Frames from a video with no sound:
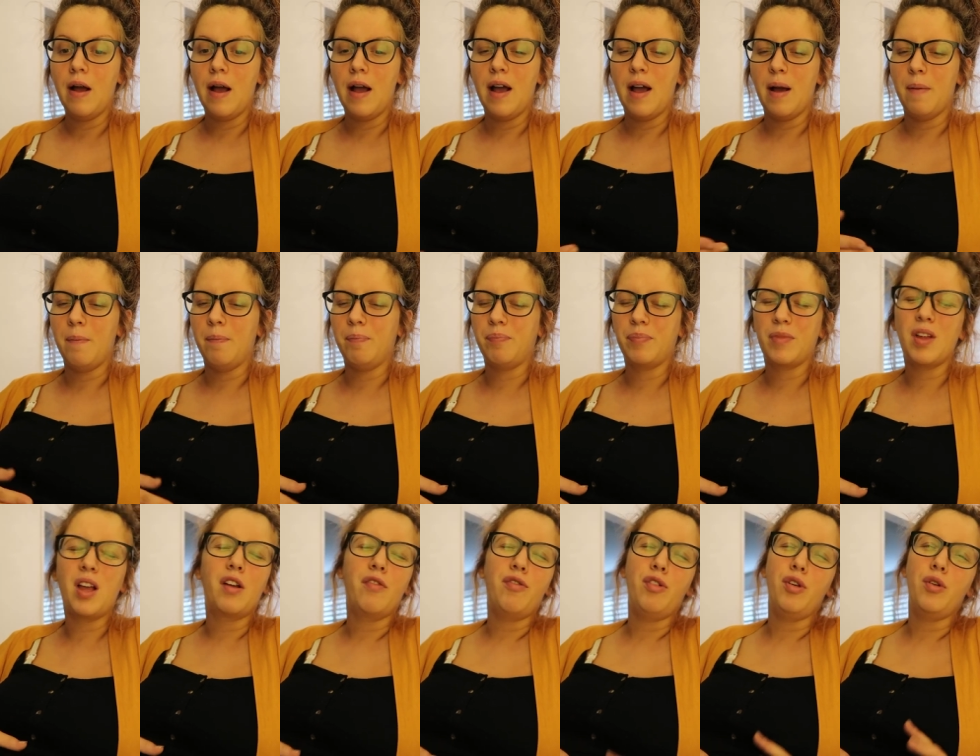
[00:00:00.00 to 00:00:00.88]
um,
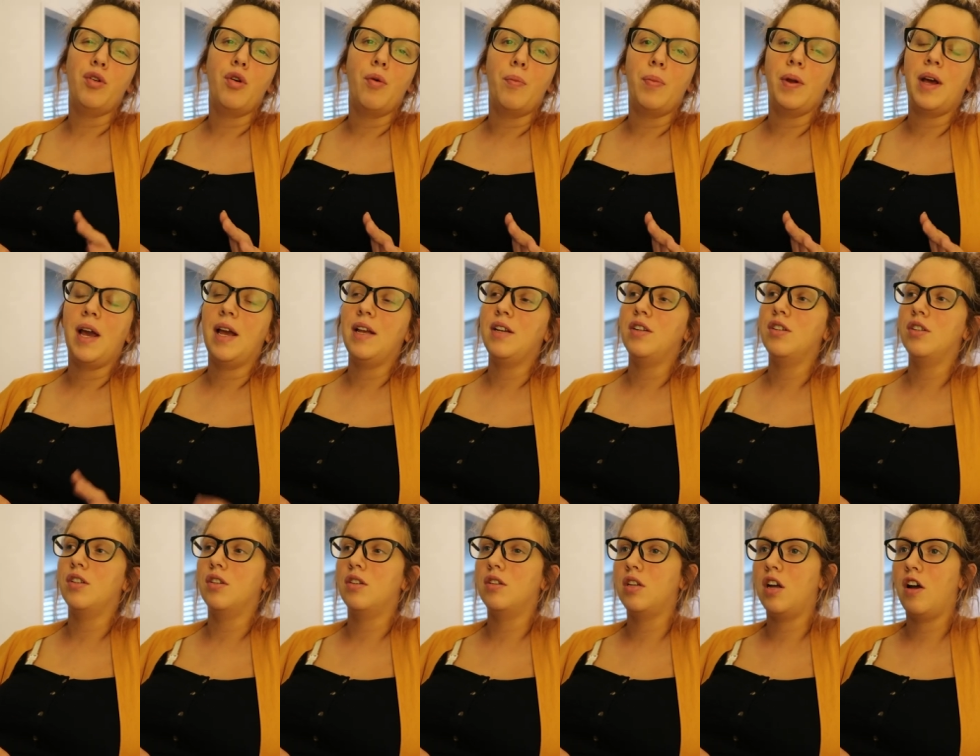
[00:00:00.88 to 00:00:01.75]
like a few
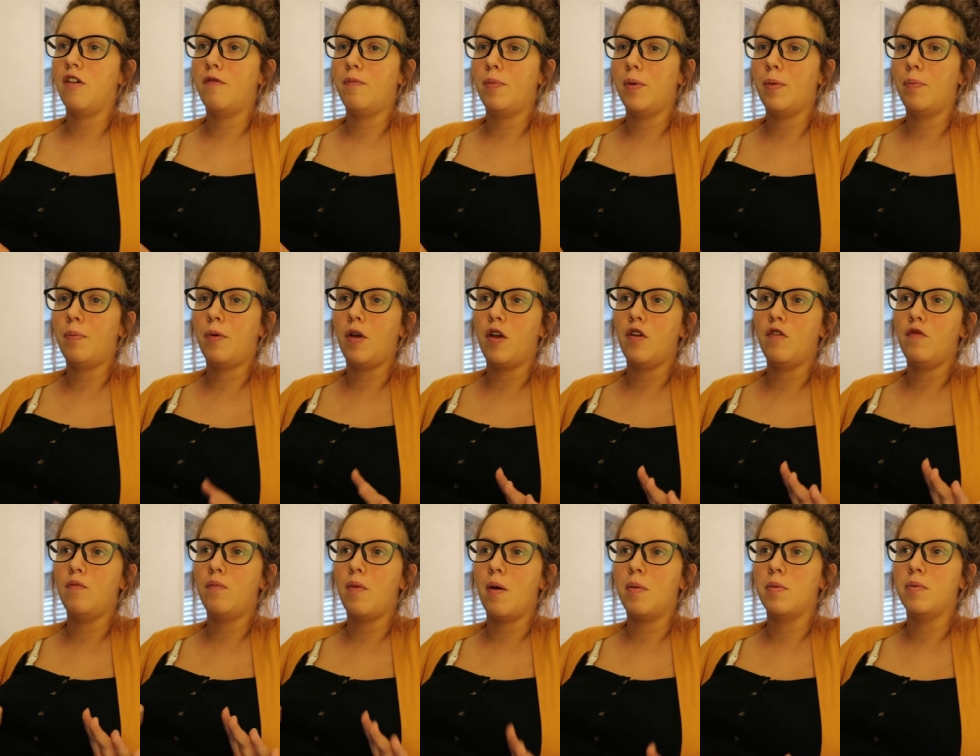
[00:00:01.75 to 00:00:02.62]
complications and stuff, but
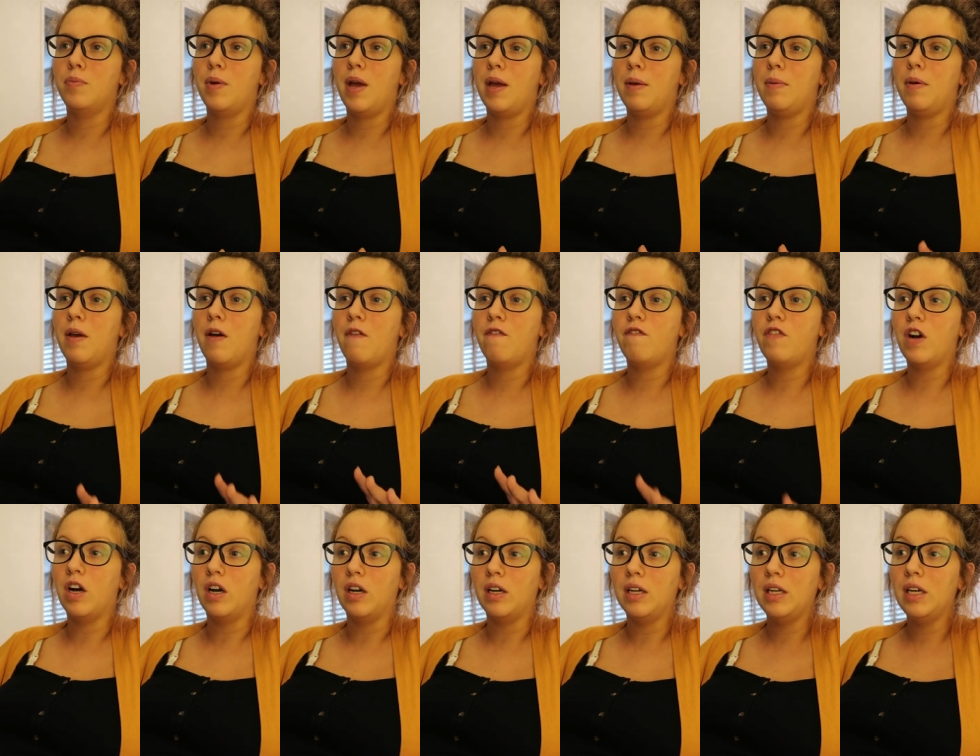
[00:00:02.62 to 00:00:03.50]
both mum and baby are
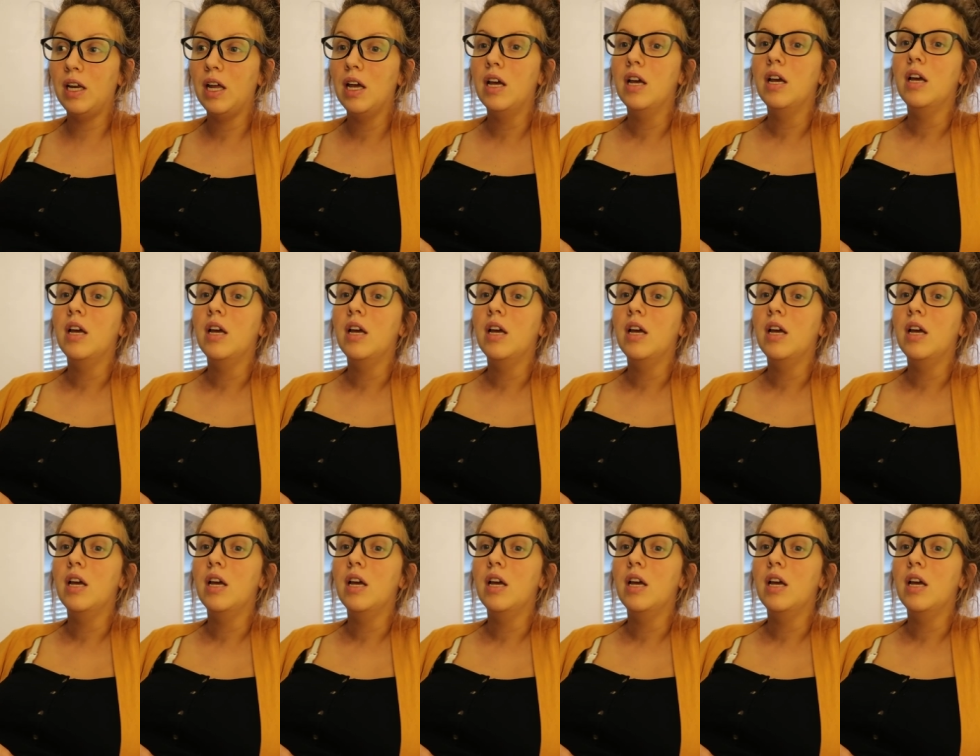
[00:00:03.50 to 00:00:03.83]
fine,